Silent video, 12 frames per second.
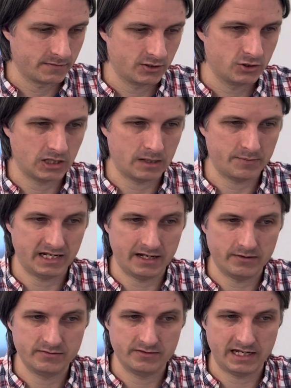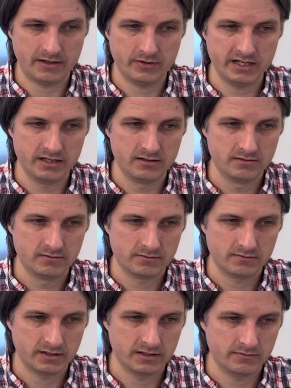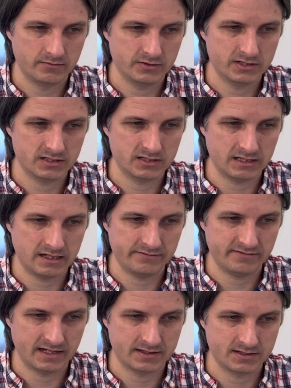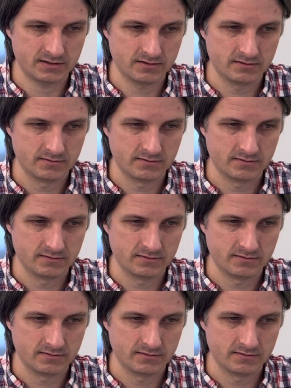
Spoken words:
chop it out that way, right? Which is a lot faster.